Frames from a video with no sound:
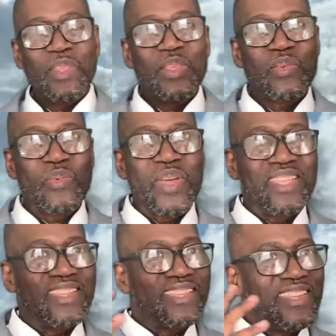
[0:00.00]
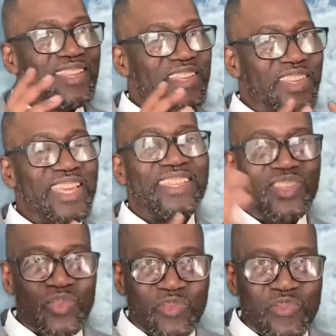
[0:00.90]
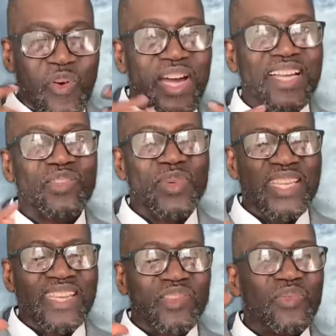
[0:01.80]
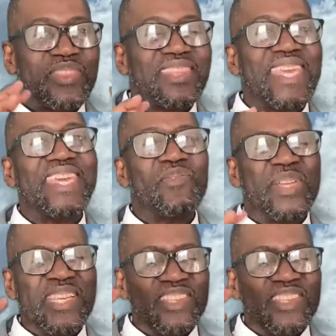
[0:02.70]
We need to focus, we need to think, we need to